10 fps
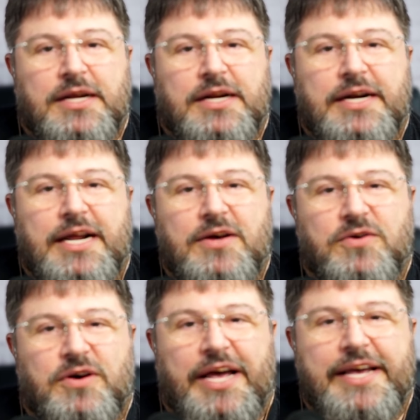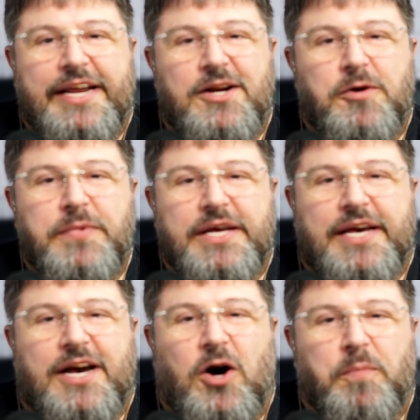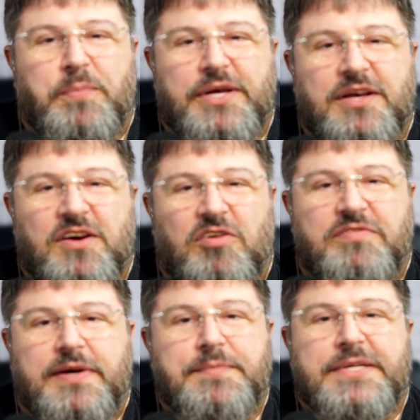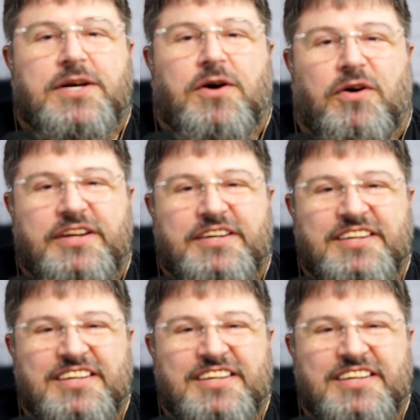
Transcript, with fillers: now I cannot make a copy of my Bitcoin